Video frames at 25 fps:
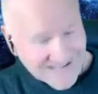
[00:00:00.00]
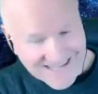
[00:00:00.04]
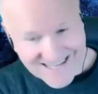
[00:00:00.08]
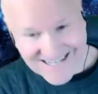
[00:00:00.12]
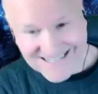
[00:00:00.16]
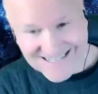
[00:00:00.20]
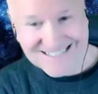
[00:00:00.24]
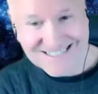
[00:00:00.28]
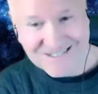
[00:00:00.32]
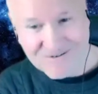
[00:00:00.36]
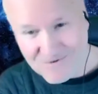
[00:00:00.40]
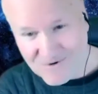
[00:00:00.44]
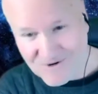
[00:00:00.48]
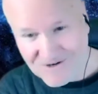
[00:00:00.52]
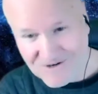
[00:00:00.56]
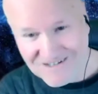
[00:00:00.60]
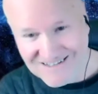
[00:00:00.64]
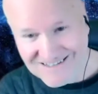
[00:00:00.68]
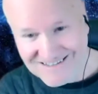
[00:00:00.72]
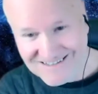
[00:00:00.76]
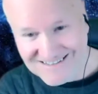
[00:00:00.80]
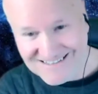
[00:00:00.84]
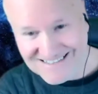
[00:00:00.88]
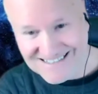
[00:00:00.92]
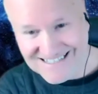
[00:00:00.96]
actually want
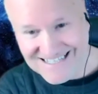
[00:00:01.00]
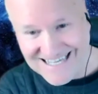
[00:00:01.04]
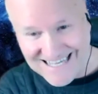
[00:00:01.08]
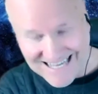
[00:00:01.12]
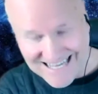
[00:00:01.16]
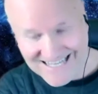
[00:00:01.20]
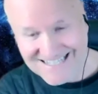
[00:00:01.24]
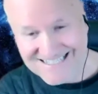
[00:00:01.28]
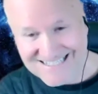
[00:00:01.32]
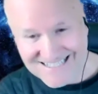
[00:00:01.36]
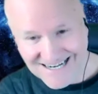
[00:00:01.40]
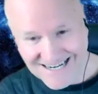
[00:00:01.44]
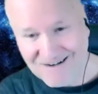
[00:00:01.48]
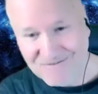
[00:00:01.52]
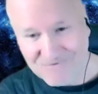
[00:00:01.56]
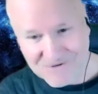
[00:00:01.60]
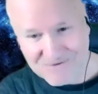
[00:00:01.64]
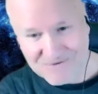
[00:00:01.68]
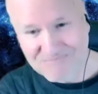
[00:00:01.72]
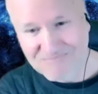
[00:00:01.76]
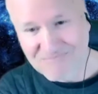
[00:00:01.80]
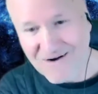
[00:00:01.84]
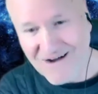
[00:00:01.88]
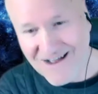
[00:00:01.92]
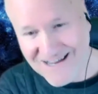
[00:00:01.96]
to catch up
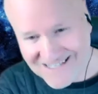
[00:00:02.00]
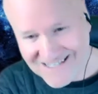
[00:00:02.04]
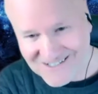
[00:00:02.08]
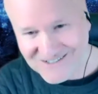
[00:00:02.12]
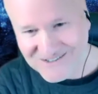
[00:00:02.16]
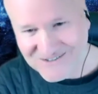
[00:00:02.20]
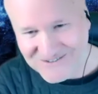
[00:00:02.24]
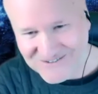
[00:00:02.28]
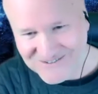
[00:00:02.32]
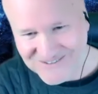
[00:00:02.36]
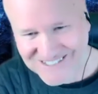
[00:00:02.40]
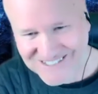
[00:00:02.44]
with Michael.